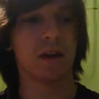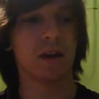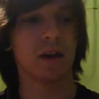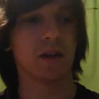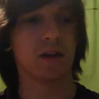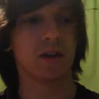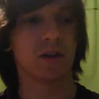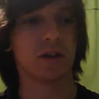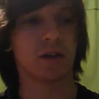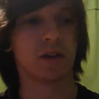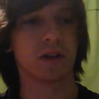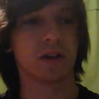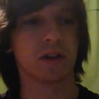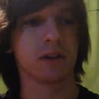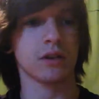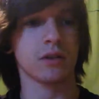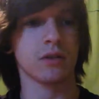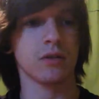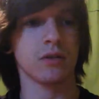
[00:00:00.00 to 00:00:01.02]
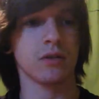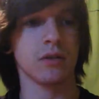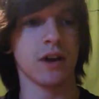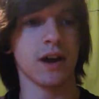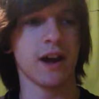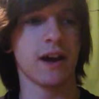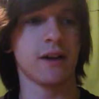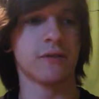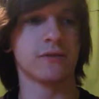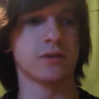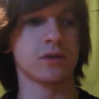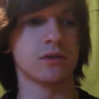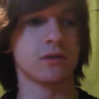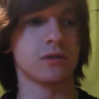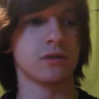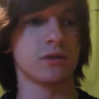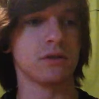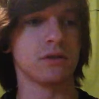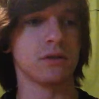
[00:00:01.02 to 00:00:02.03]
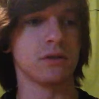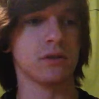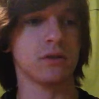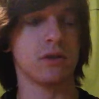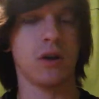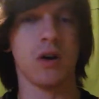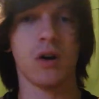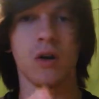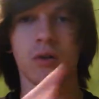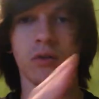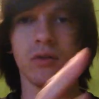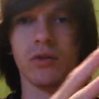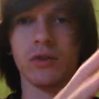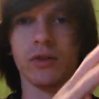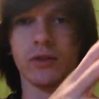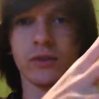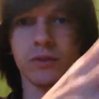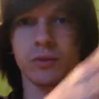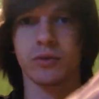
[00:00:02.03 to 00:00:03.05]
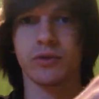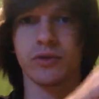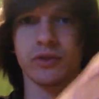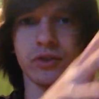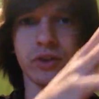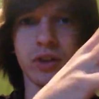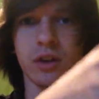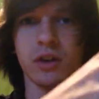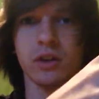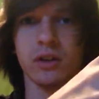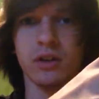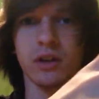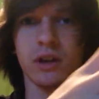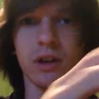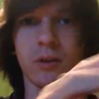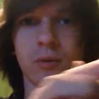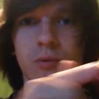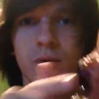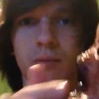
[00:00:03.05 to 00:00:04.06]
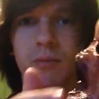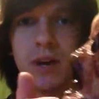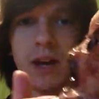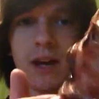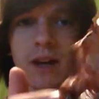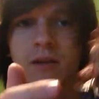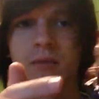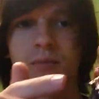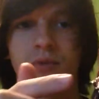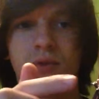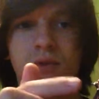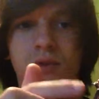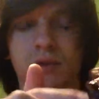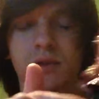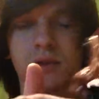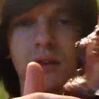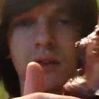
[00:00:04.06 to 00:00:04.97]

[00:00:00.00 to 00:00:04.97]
and then like after all this was done, I went back and put